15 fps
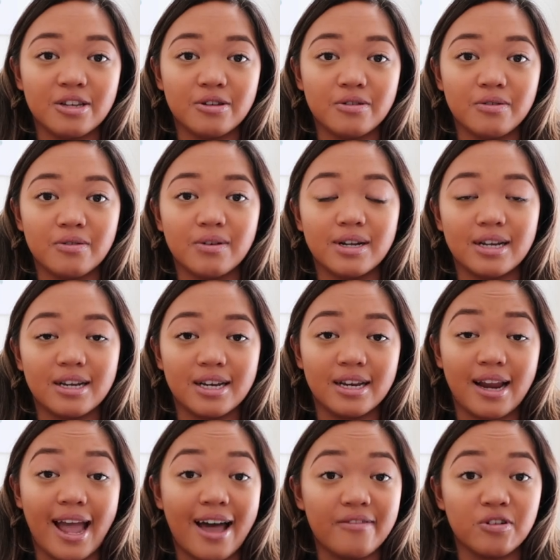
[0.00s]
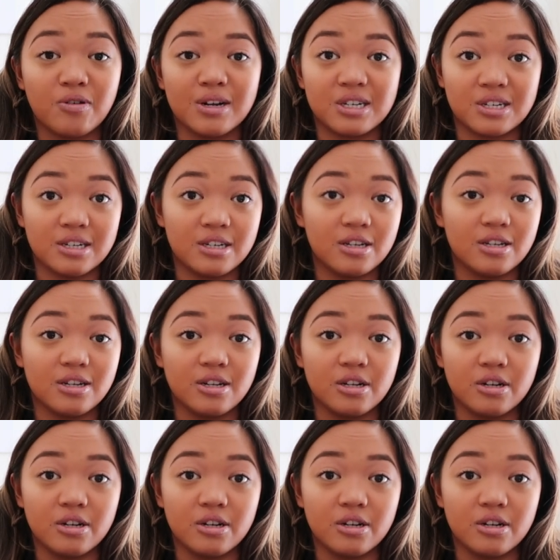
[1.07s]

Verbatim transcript: you have a question